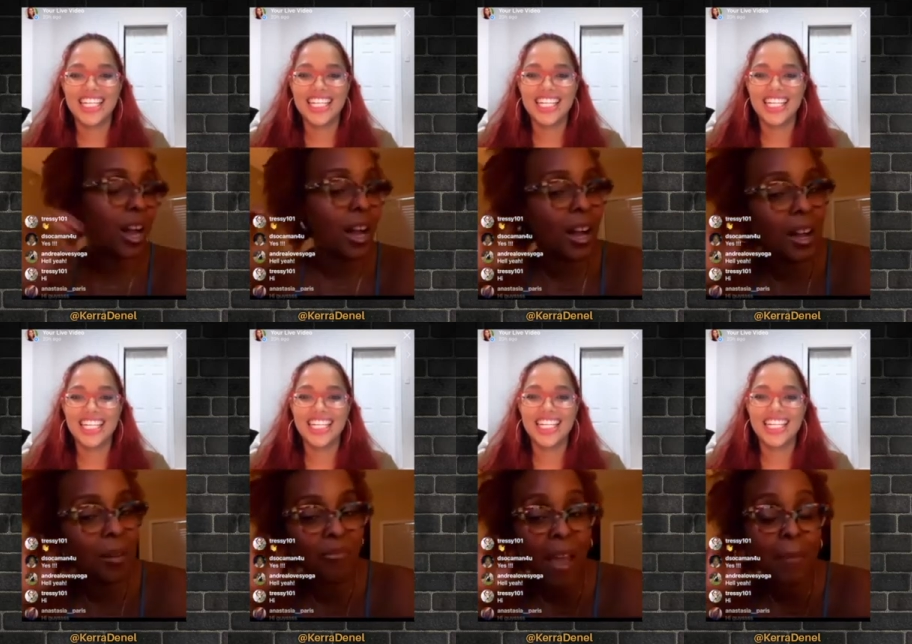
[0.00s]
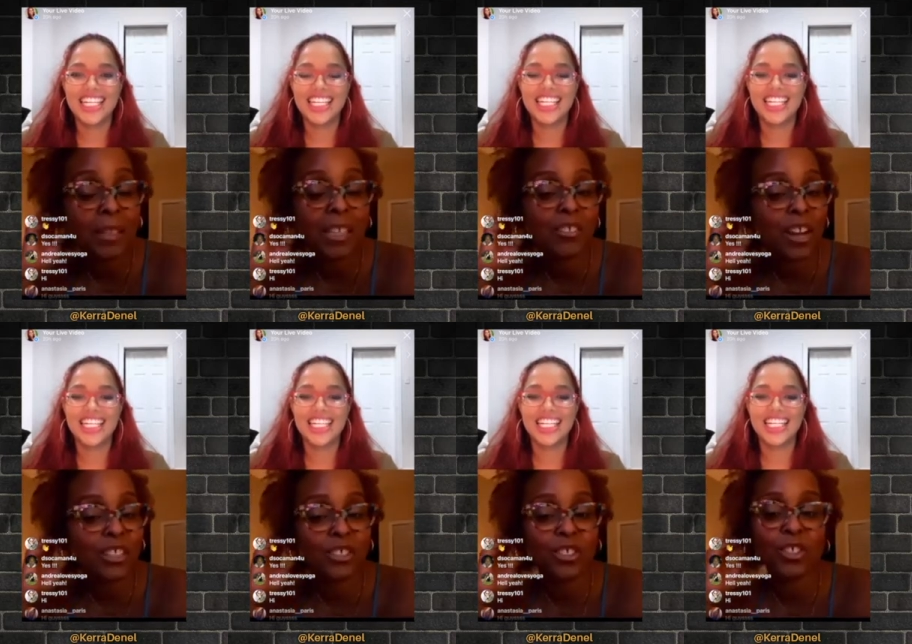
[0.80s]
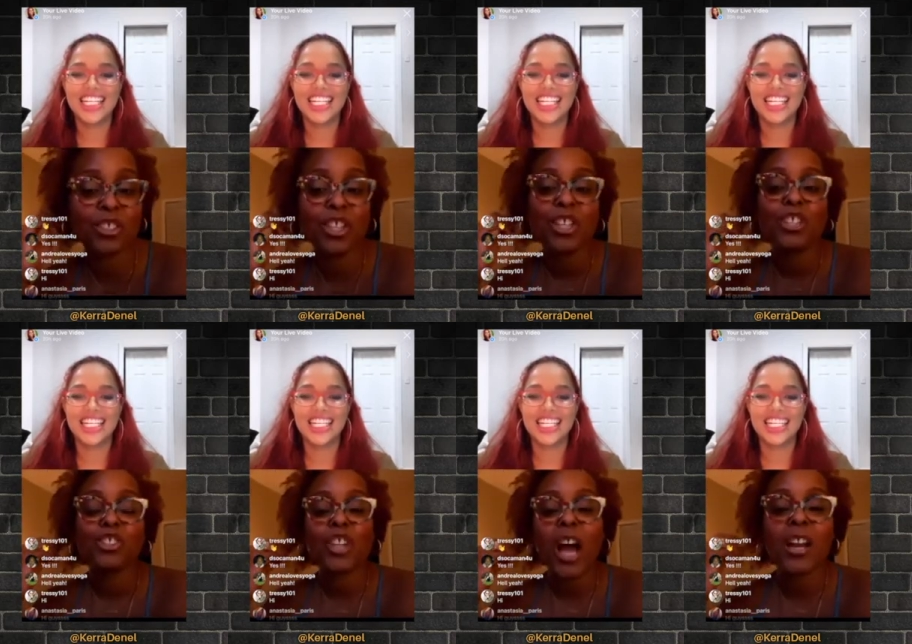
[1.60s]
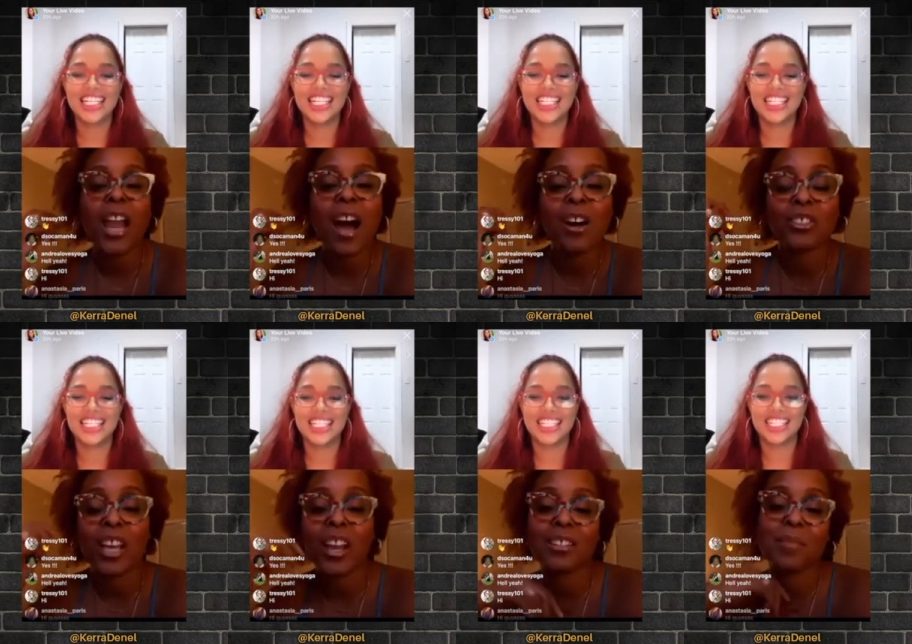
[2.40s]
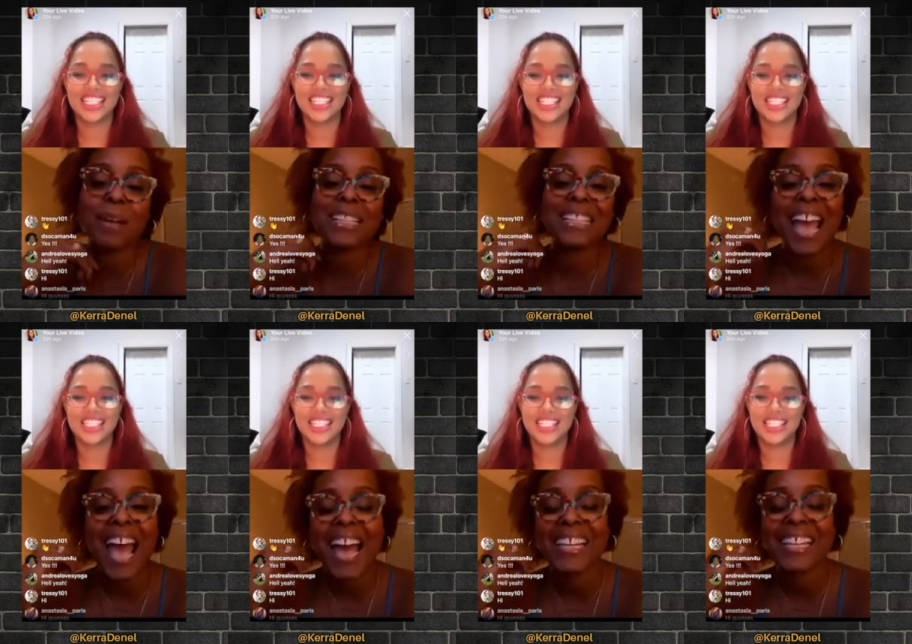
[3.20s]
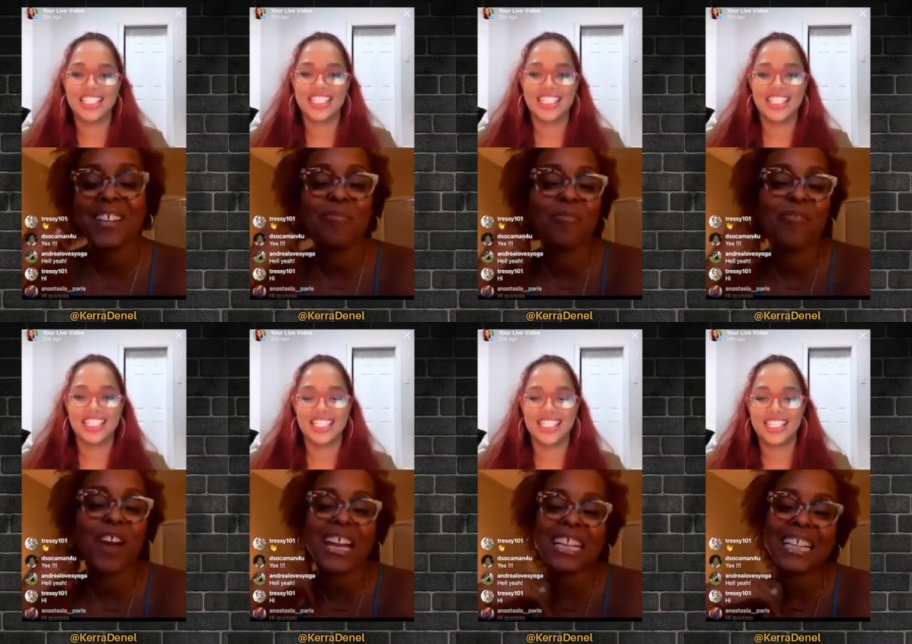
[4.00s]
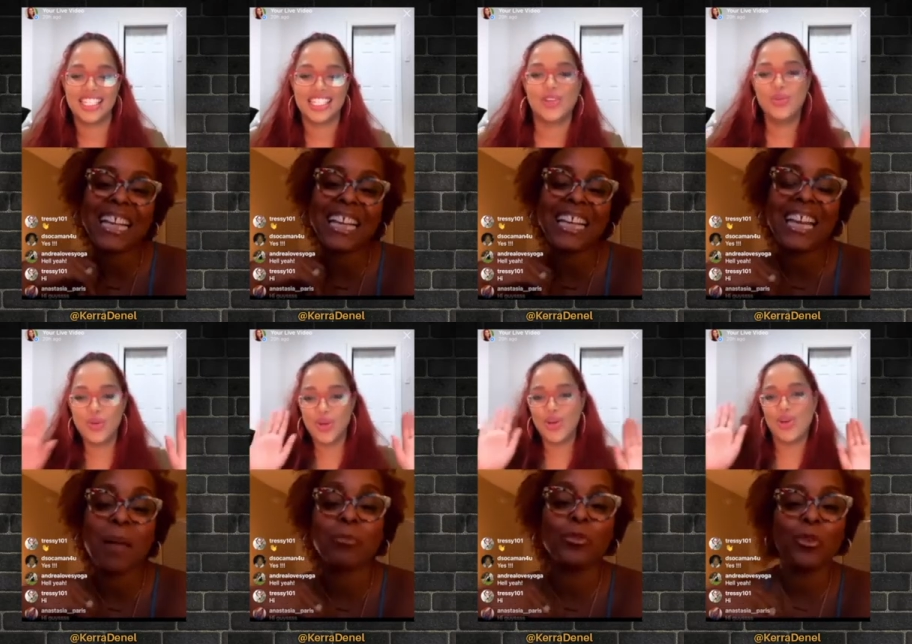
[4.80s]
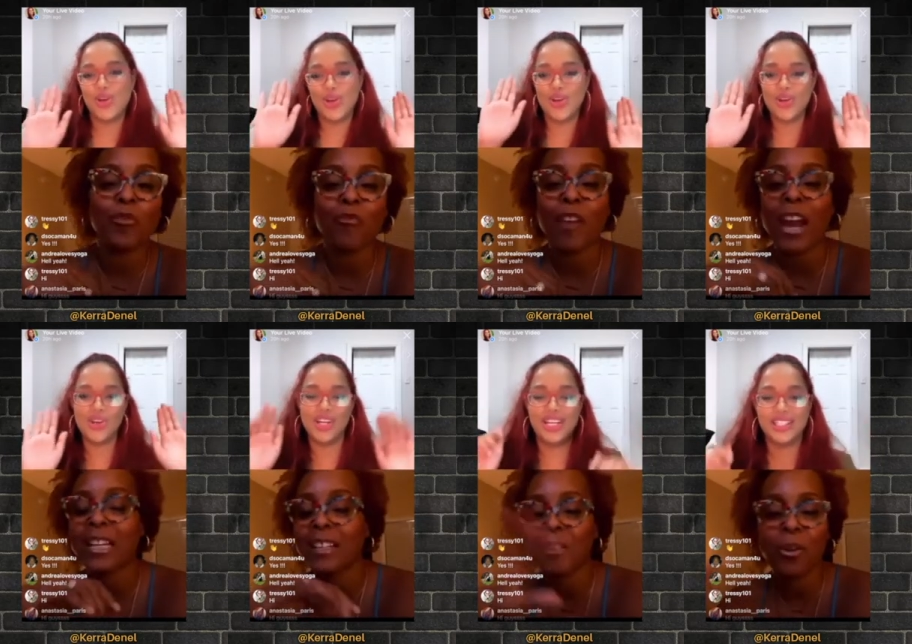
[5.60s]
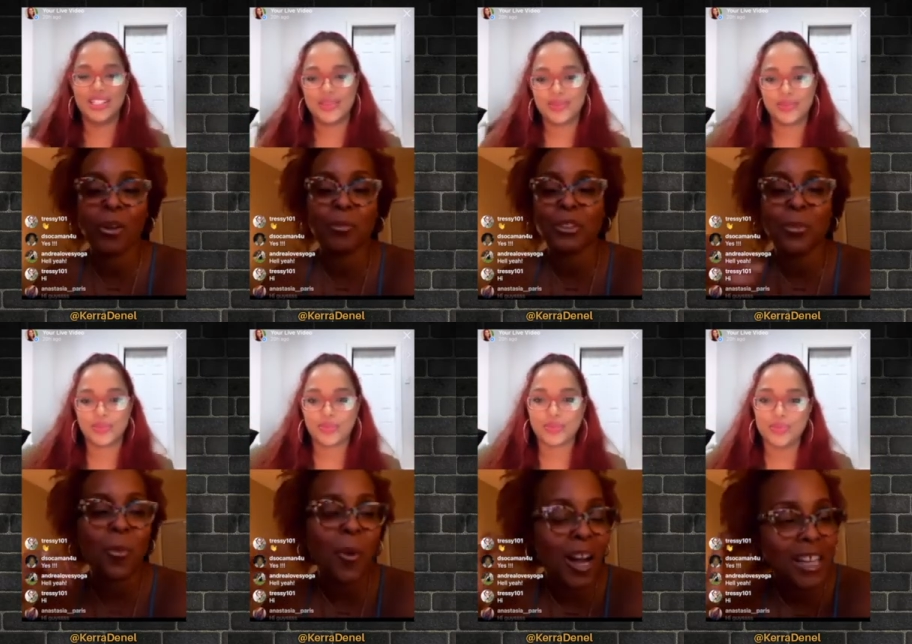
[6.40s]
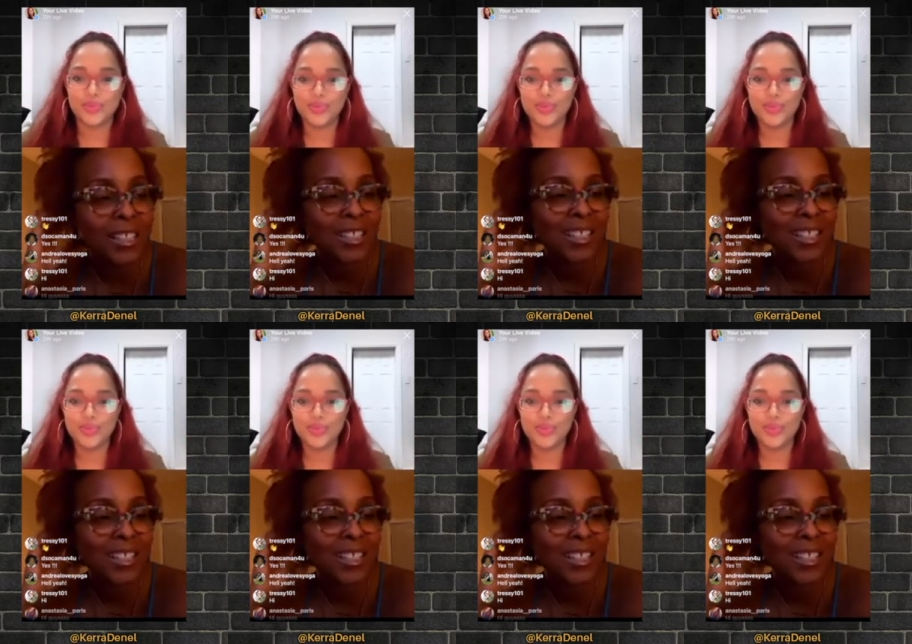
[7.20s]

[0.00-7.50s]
Speaker 1: um, family in Christchurch. Shout out, shout out to my dad, Ian Franklin, Abdul Franklin, call him what you want.